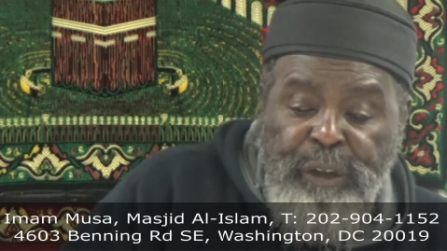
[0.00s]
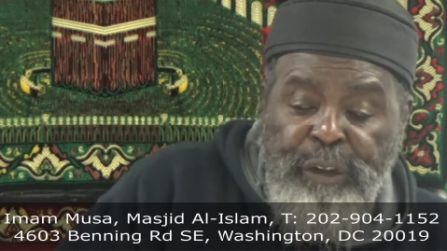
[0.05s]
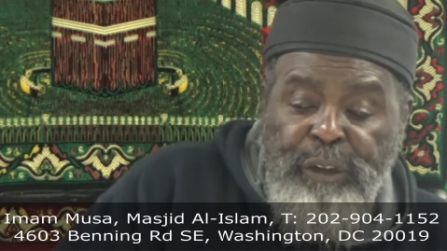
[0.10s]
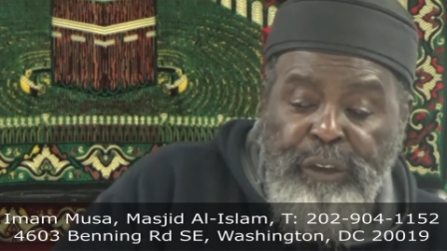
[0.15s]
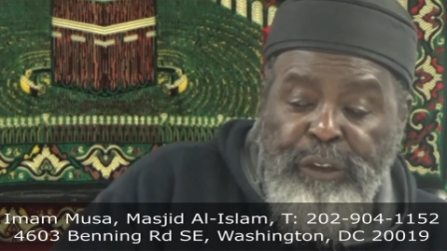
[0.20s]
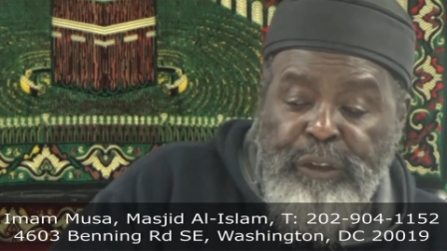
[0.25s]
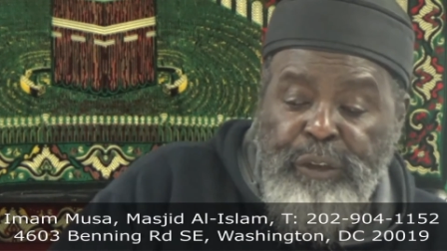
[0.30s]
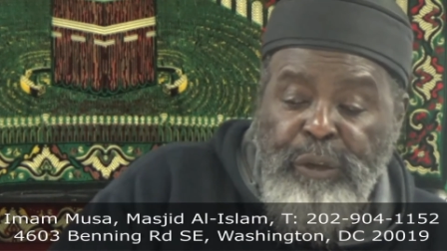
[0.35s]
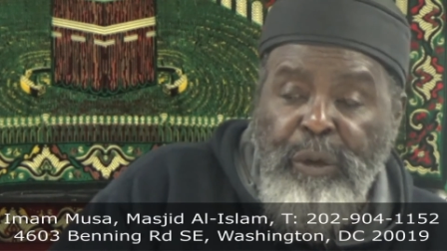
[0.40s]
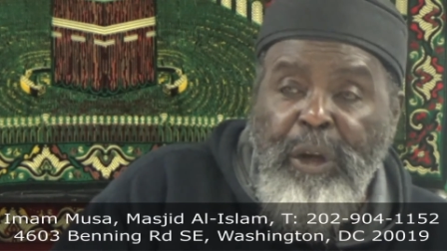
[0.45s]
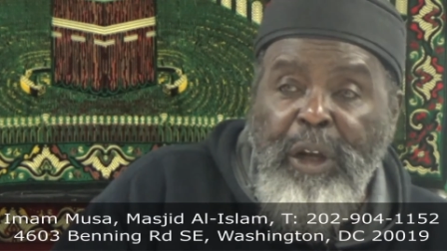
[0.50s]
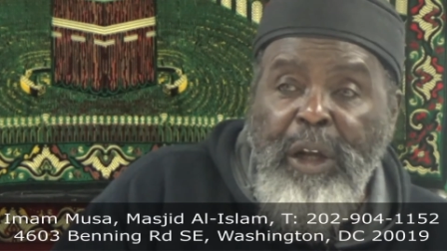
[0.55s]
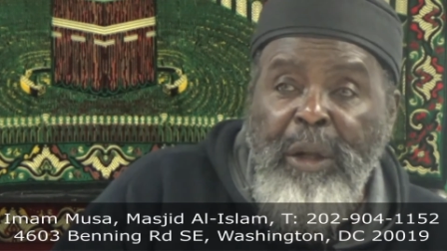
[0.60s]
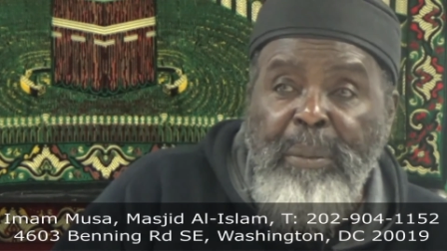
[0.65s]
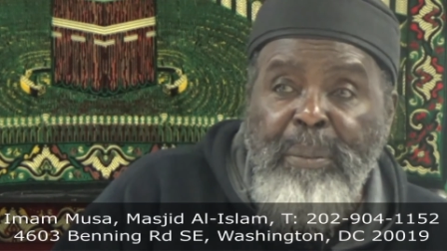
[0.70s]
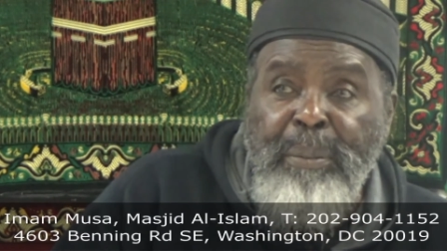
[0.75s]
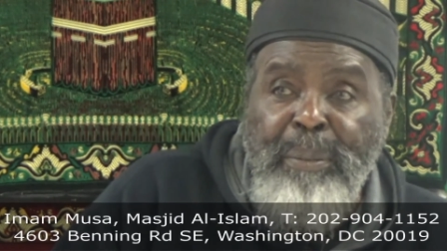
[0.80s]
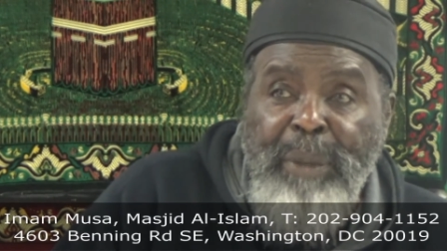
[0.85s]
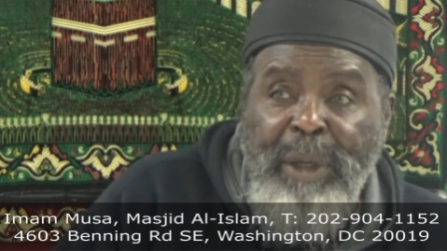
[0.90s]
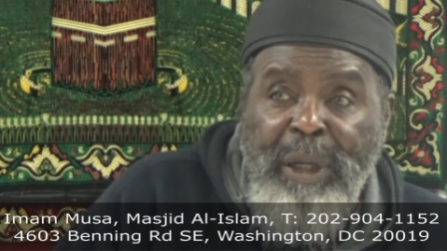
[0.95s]

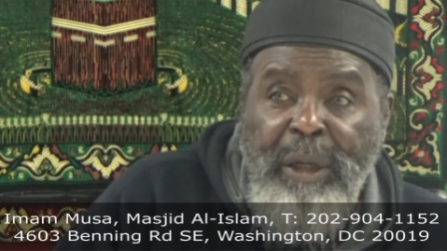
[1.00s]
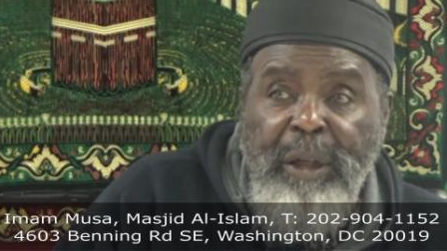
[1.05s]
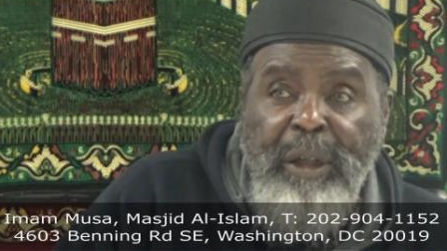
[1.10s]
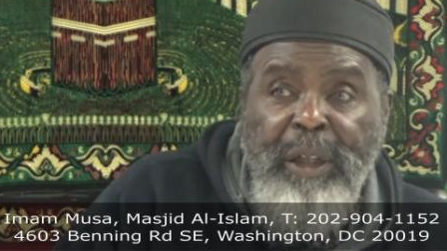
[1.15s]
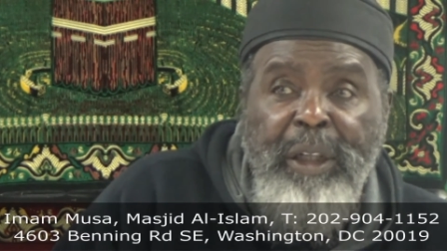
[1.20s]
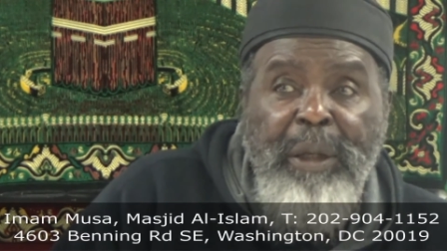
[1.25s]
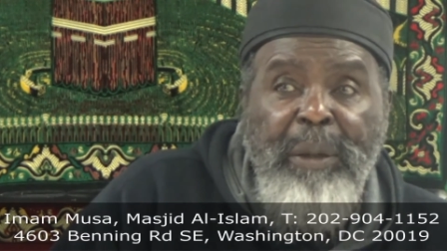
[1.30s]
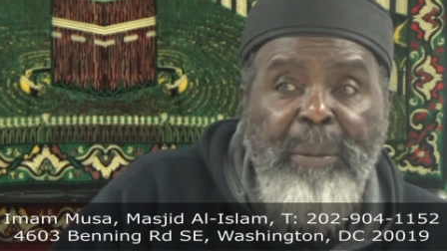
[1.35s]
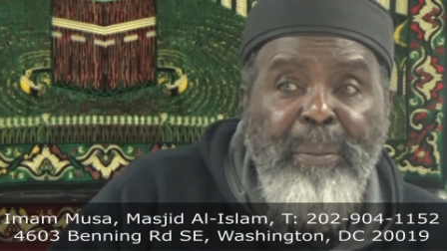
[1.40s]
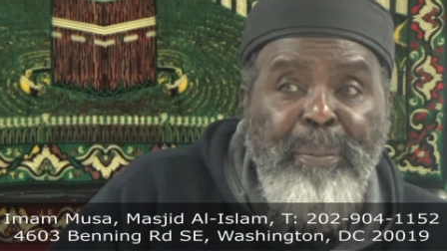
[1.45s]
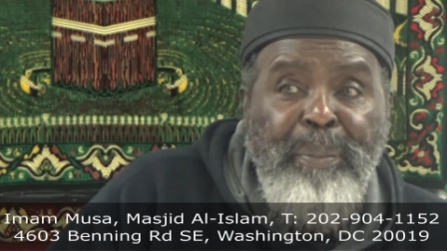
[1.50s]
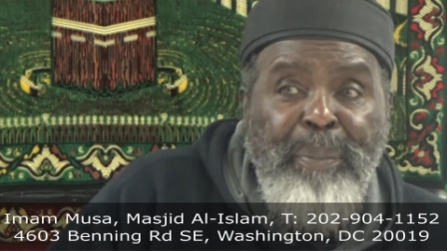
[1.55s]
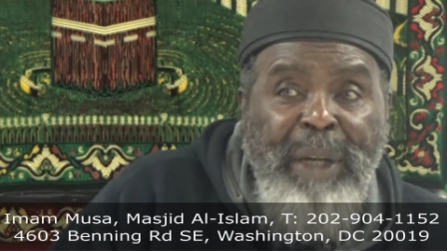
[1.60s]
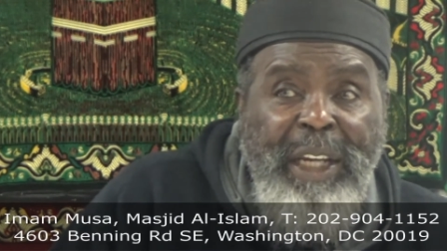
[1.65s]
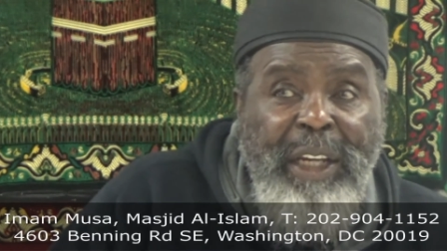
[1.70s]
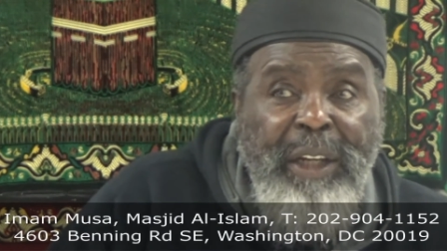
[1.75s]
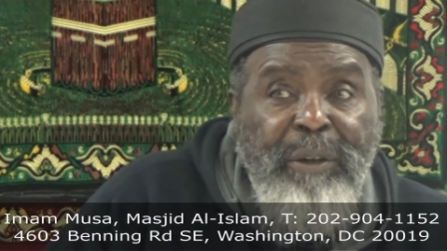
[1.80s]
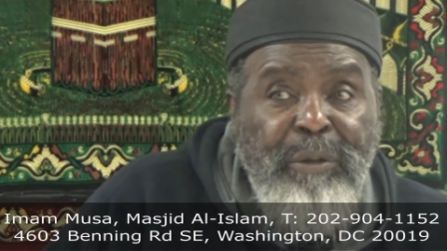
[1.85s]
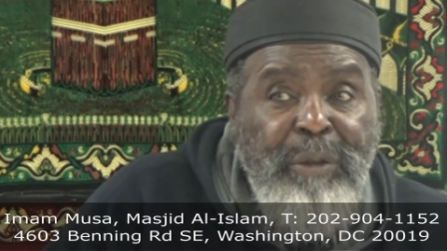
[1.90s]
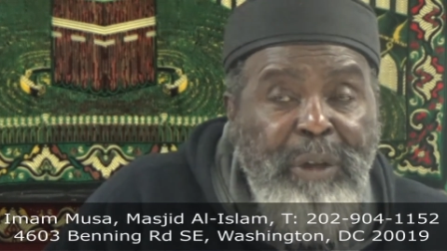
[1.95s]
So America
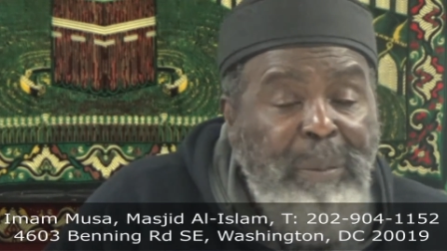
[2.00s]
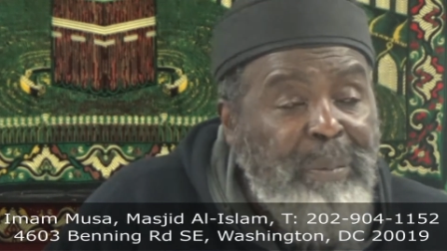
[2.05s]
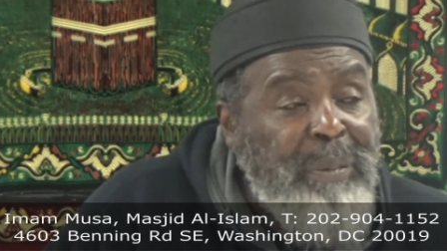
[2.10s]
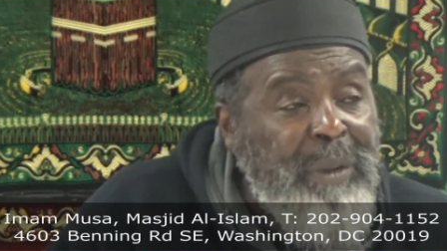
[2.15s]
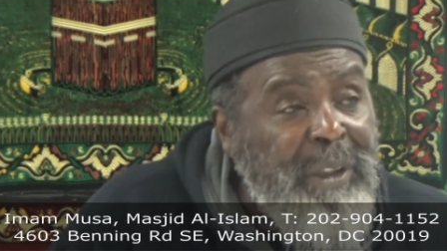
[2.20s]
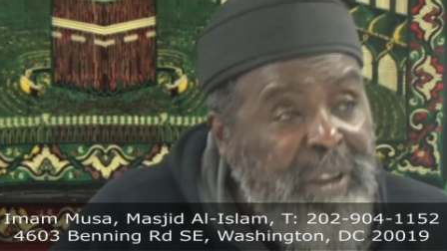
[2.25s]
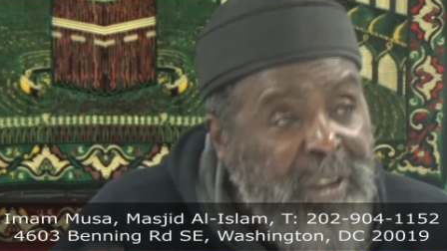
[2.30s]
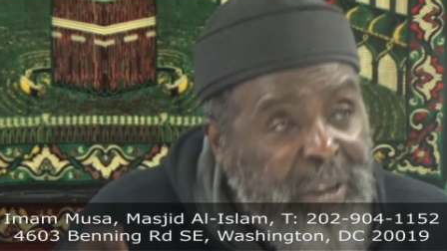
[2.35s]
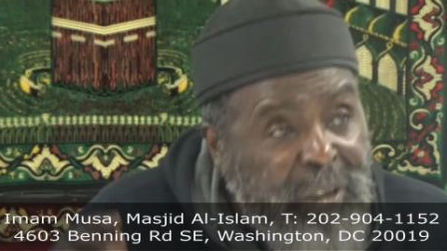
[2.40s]
bankrupted